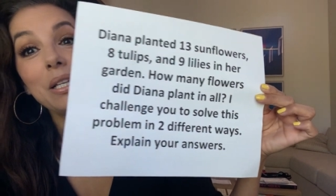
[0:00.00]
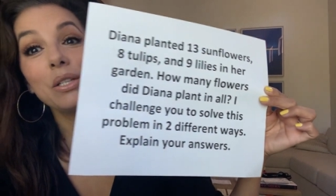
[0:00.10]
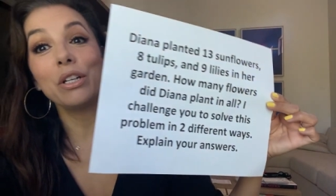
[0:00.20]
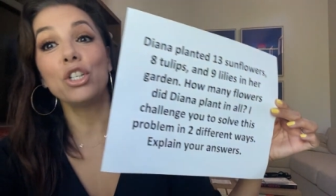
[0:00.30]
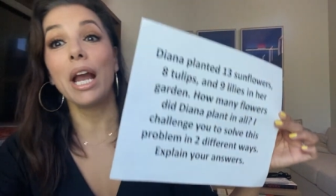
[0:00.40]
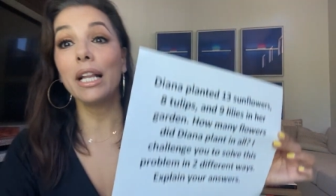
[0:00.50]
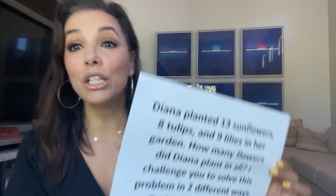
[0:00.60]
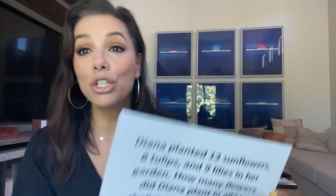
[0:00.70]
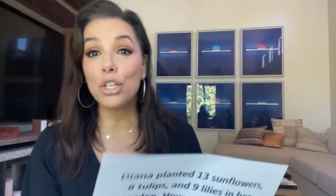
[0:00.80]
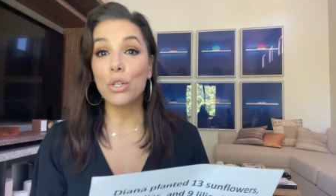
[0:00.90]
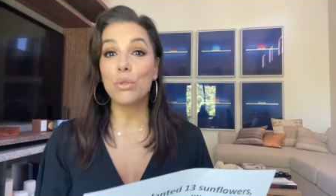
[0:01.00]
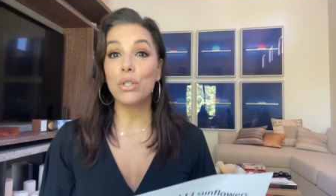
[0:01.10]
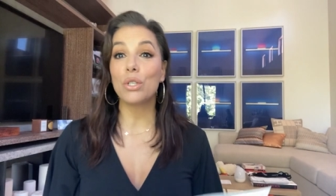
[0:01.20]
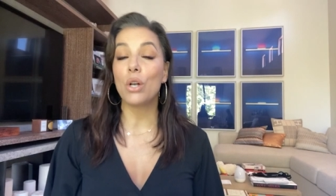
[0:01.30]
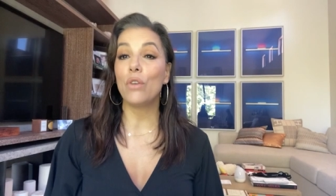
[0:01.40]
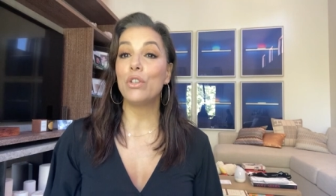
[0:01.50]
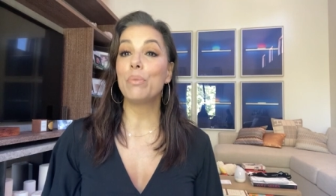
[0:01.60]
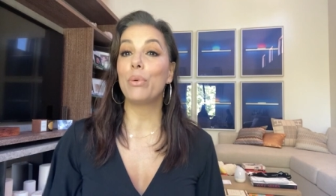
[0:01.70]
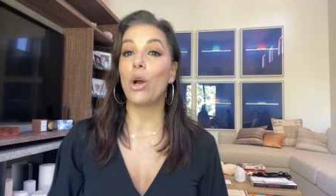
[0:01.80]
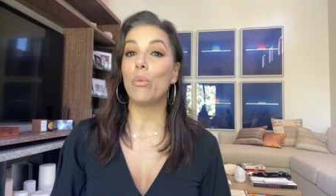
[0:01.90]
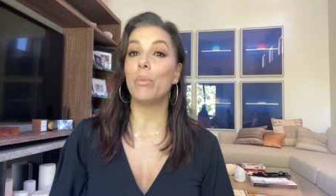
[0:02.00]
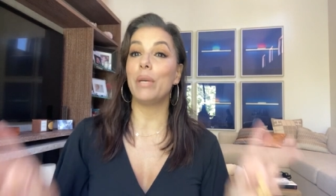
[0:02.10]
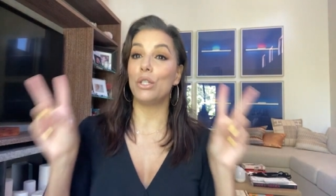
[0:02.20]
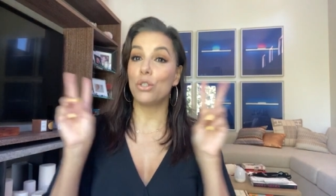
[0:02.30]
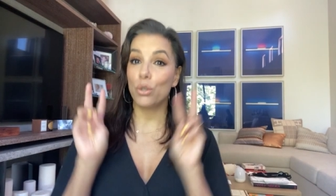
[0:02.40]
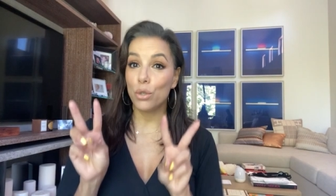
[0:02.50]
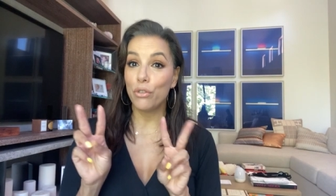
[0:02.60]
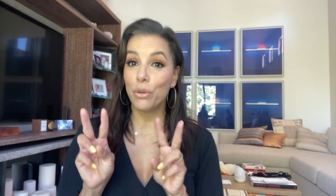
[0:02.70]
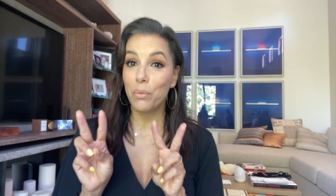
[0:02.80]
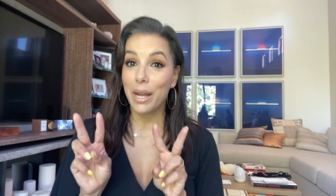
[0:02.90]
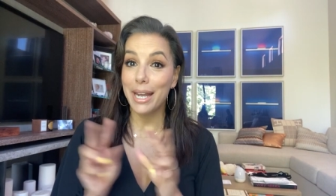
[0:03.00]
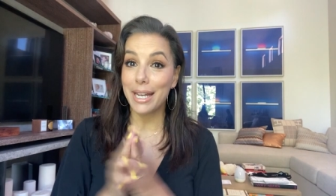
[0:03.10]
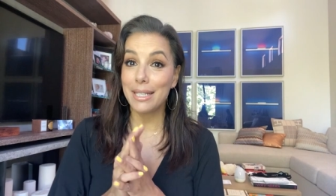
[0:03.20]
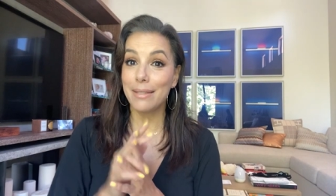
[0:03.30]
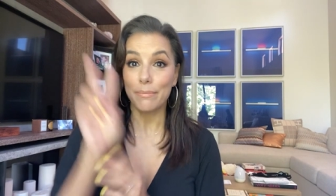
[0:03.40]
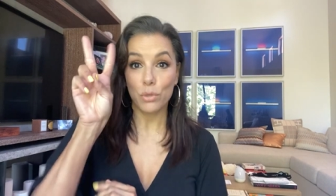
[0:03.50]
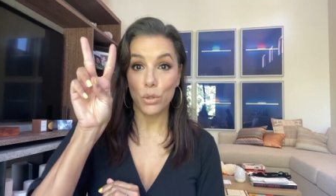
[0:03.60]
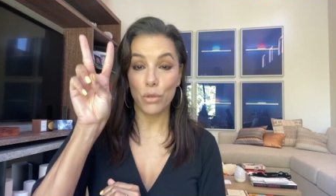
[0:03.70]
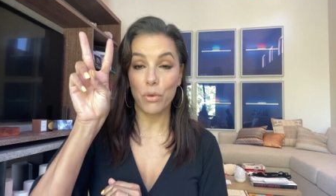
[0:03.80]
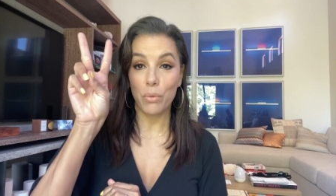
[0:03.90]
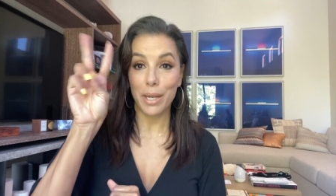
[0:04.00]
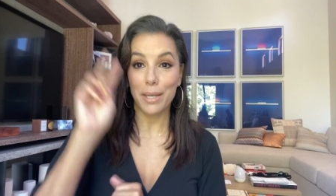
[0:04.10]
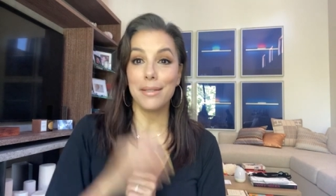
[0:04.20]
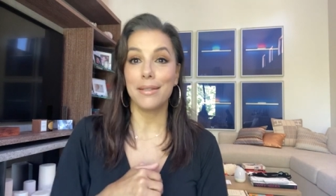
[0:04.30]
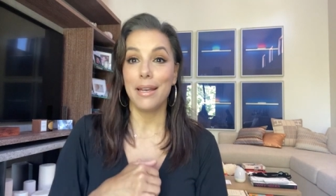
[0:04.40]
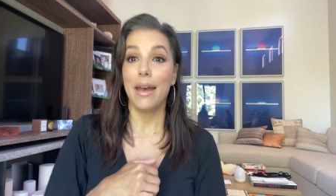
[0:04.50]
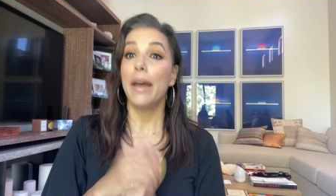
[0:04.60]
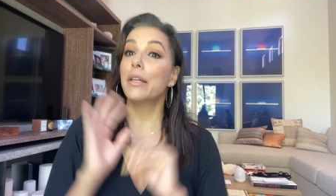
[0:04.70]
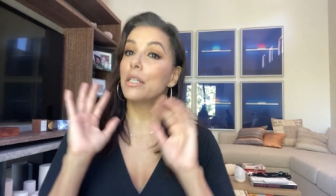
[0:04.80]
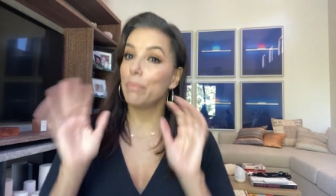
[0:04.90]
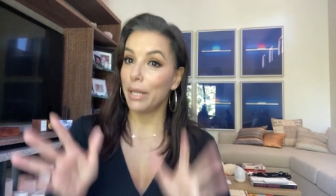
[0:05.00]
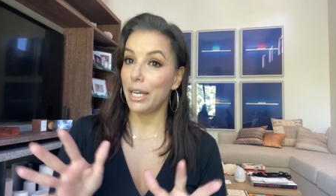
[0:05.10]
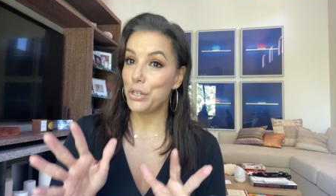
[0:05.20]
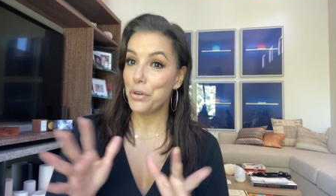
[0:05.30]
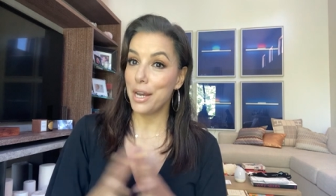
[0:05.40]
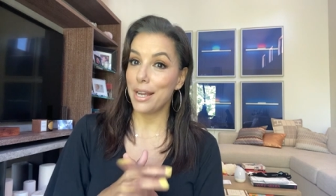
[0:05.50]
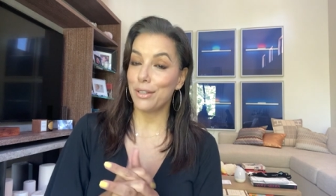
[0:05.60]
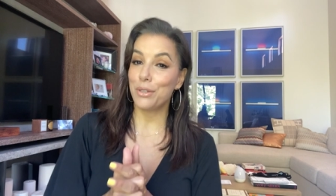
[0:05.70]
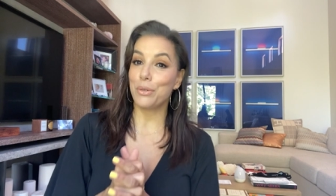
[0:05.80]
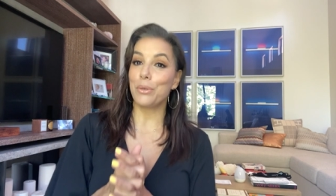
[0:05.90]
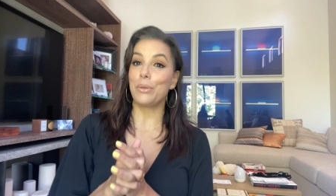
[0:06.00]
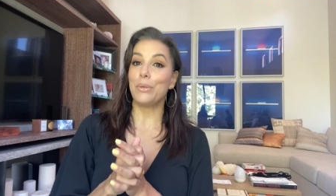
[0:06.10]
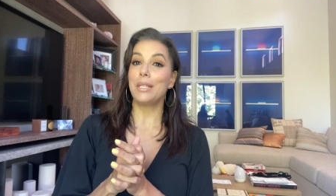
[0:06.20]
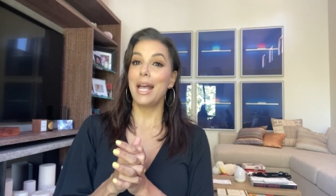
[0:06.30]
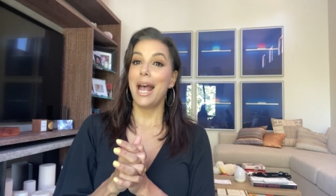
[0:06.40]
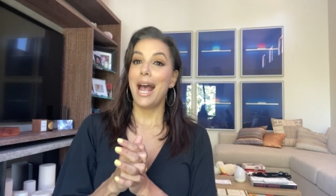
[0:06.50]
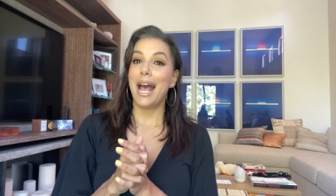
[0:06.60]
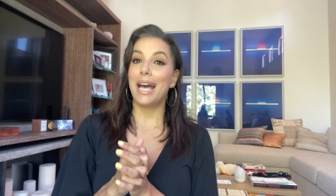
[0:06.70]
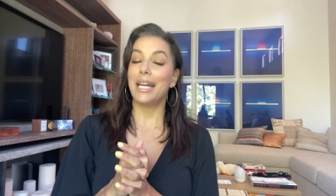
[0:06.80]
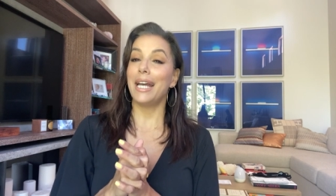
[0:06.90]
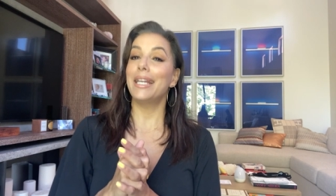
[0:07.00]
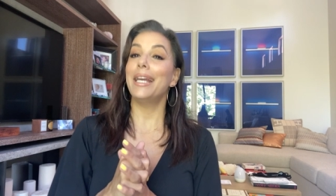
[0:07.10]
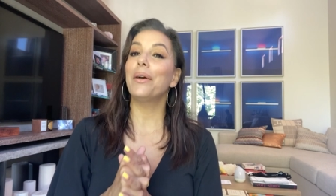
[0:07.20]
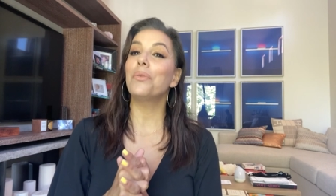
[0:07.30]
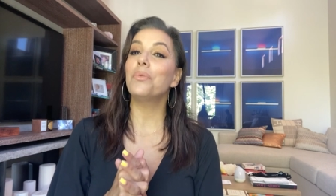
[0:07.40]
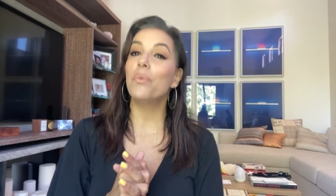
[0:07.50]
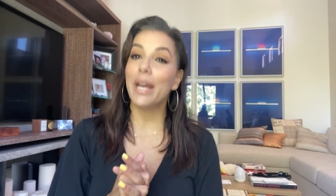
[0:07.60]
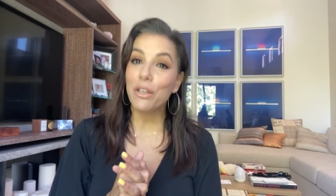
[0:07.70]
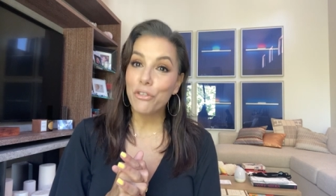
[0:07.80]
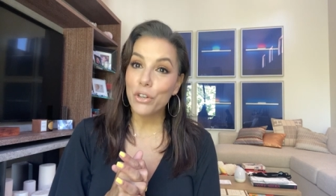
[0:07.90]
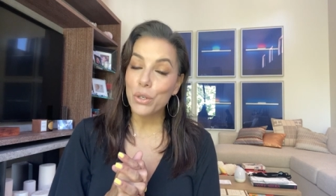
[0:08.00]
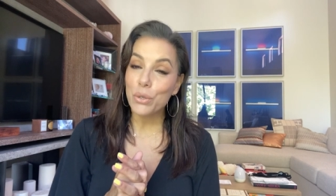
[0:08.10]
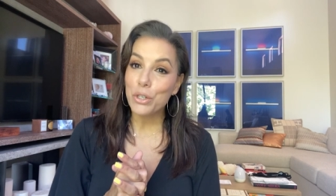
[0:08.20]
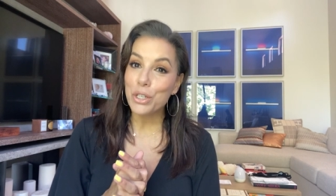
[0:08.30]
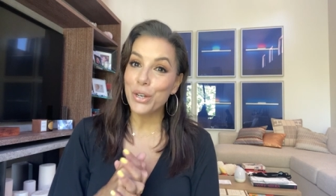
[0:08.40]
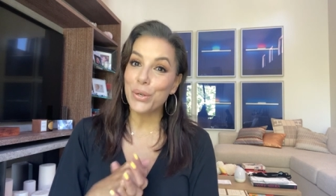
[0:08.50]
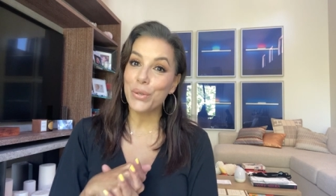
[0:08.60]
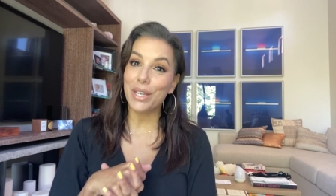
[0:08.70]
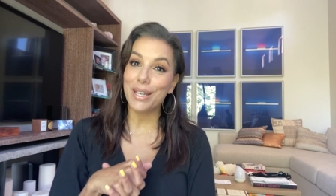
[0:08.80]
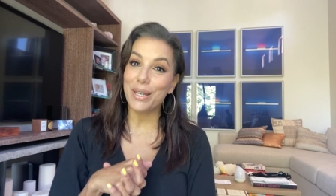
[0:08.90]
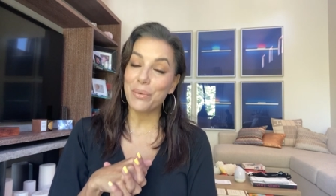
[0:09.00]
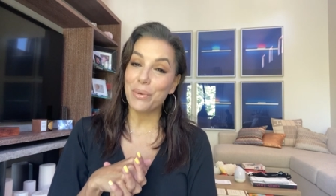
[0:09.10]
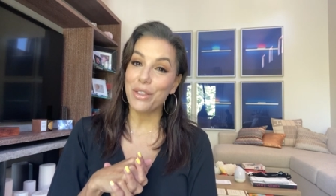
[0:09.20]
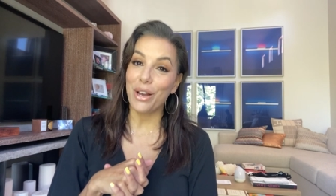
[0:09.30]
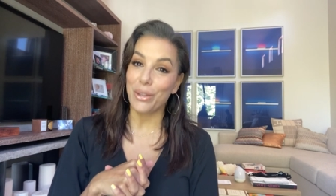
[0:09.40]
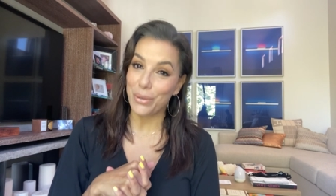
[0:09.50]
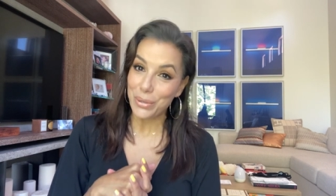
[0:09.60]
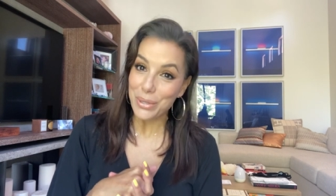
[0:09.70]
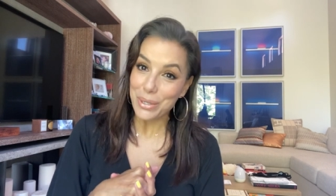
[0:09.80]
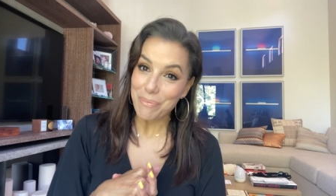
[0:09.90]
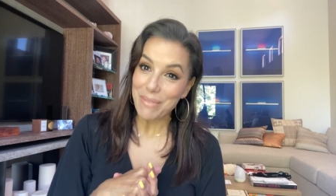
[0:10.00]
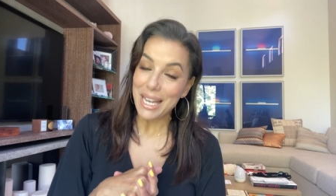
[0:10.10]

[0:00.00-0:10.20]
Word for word: So I challenge you to solve this problem in two different ways, two different ways. Explain your answers, and I can't wait for you to share your thinking with others.